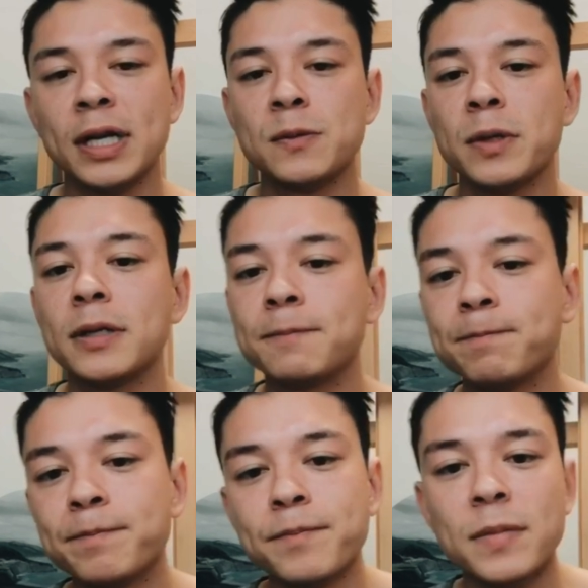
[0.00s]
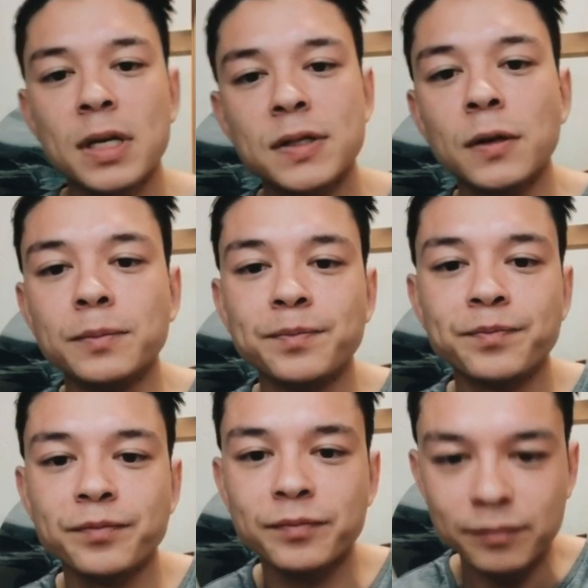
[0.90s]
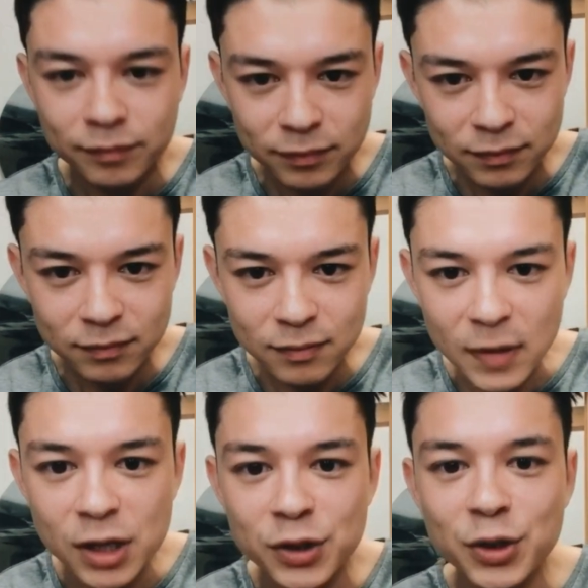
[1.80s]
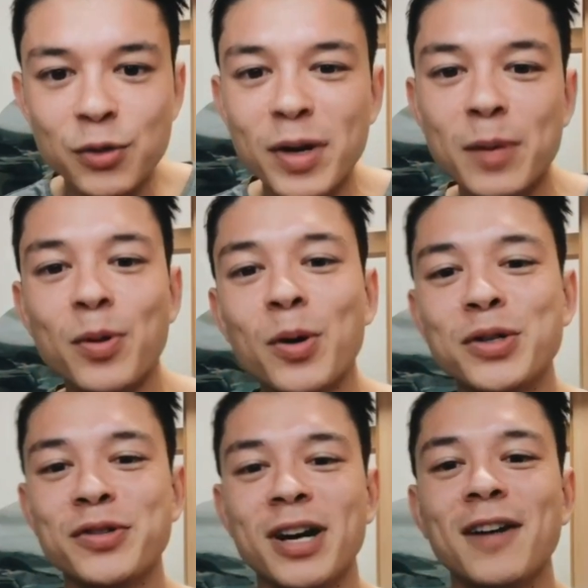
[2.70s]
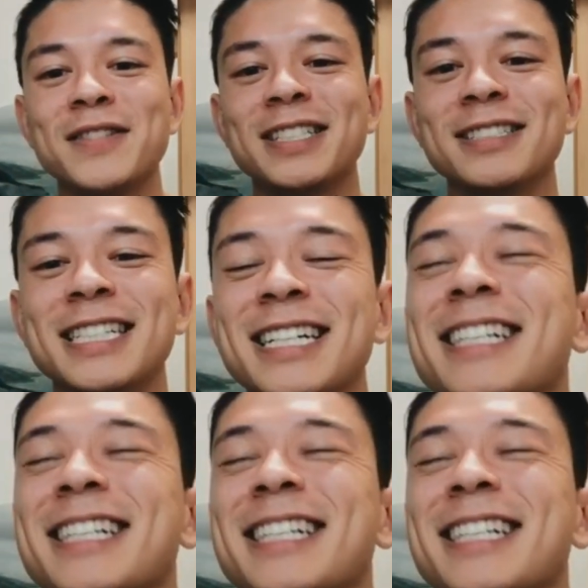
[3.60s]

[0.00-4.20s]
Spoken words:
next week. So, do you write poetry often?